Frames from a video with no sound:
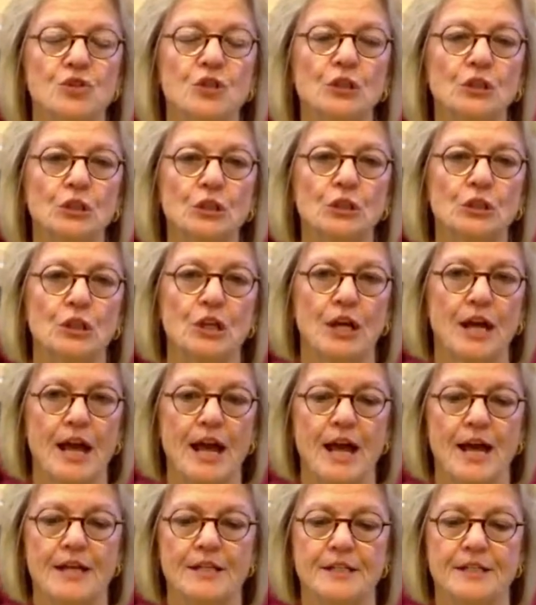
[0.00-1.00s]
to look
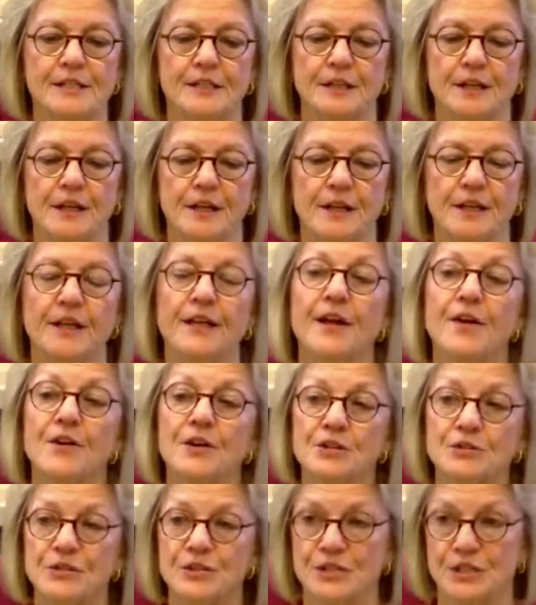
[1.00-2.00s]
at the
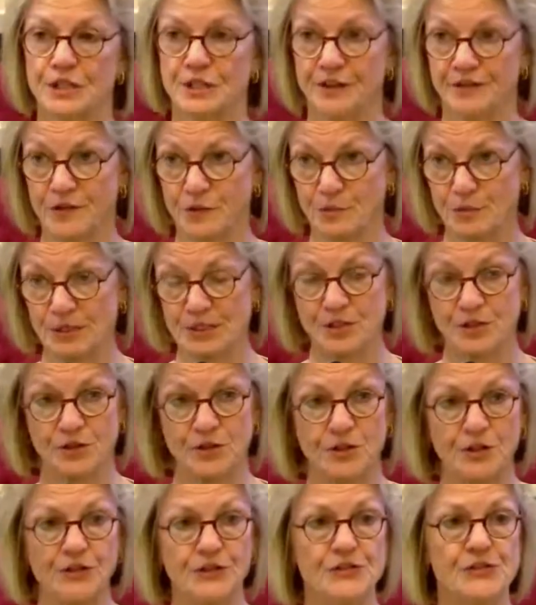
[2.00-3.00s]
characteristic of the
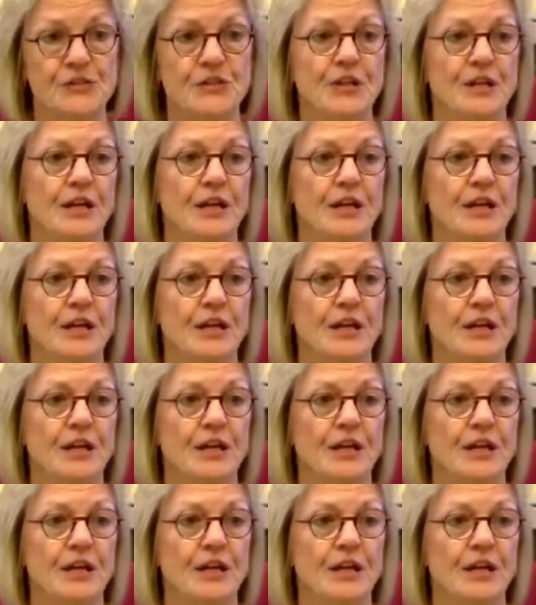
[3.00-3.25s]
materials